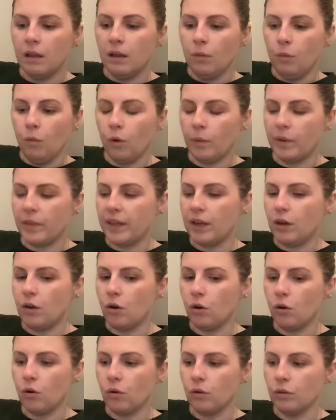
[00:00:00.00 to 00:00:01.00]
what were they
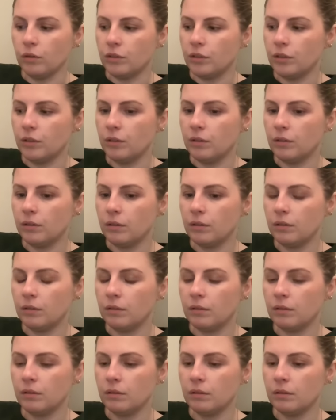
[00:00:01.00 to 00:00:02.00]
called?
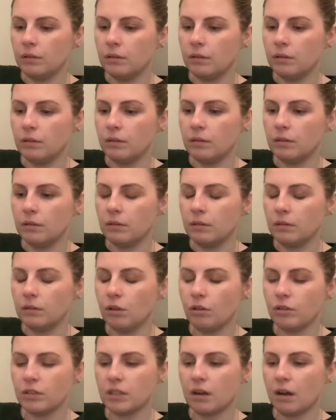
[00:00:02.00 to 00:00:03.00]

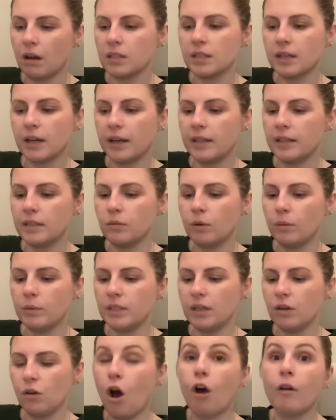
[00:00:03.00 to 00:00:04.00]
Not star signs, what was
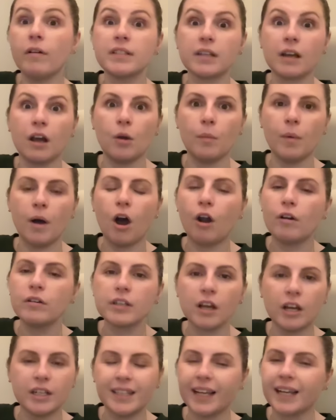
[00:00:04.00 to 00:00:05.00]
it? Horoscope.
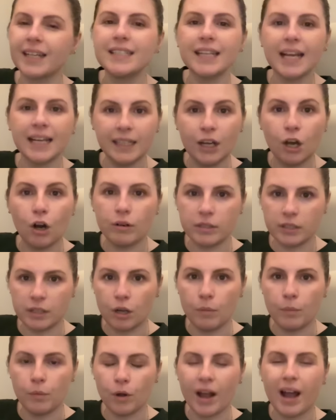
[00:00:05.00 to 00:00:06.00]
It's like a daily
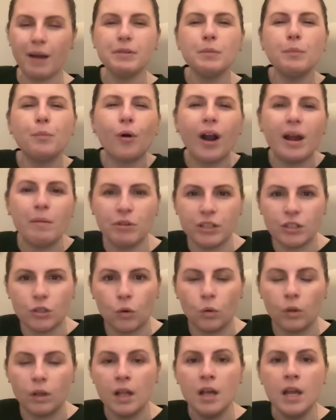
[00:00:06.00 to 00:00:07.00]
horoscope book. I was in primary
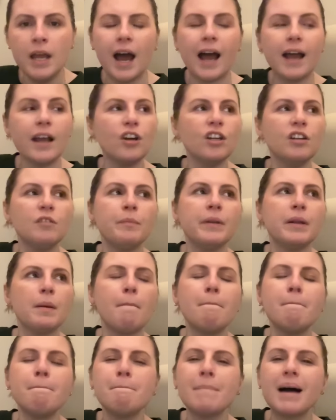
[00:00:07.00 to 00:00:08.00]
school. I could have been
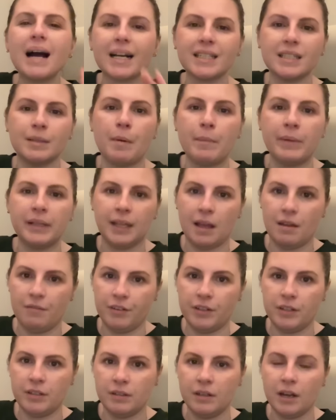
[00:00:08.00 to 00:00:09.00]
maximum
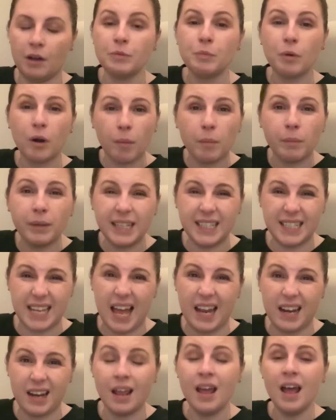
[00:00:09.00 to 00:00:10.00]
11. I was probably 10.